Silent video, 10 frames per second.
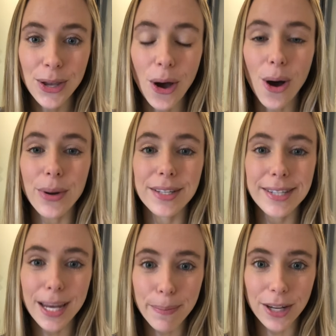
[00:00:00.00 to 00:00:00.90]
always
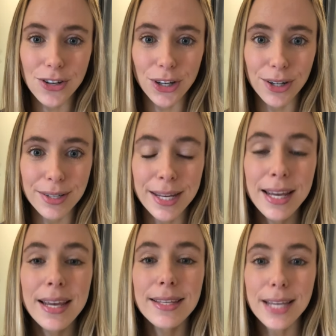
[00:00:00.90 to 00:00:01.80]
take pictures,
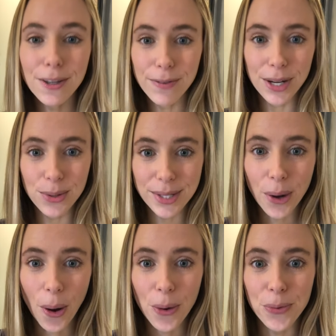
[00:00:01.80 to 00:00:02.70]
take videos at
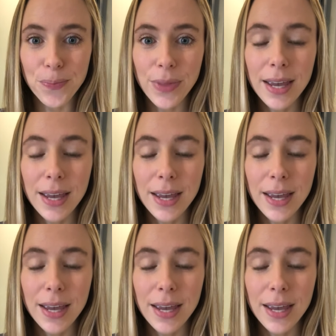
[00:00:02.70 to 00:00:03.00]
home,